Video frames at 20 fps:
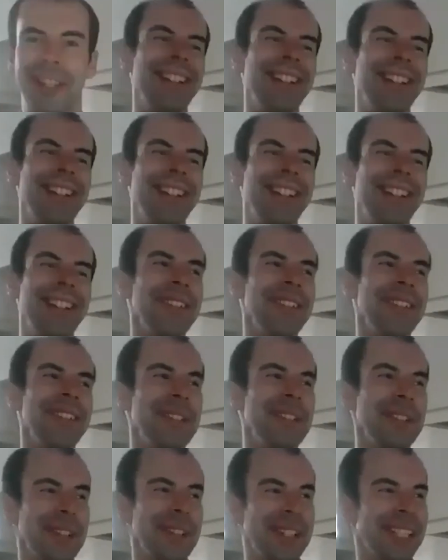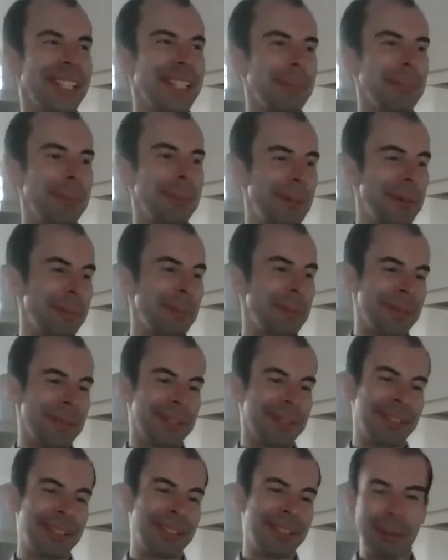Richard Dawkins is the Pope, and
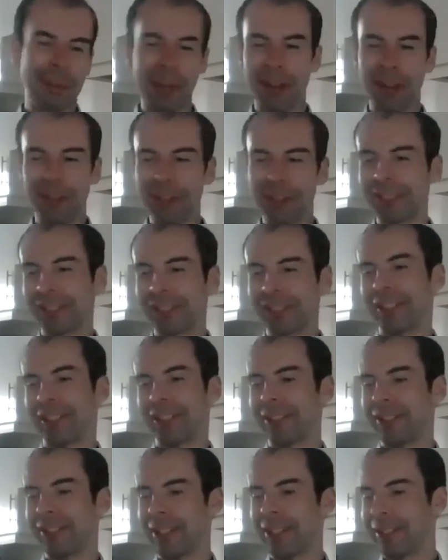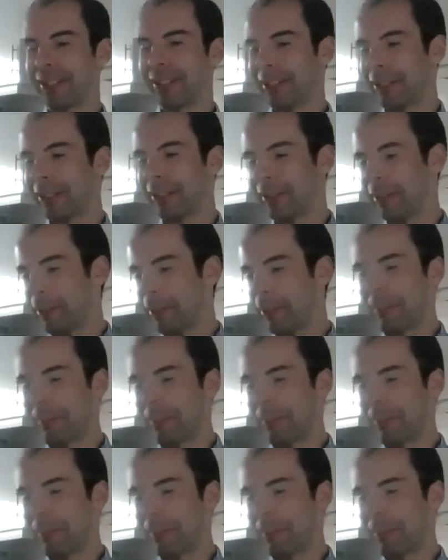Sam Harris is a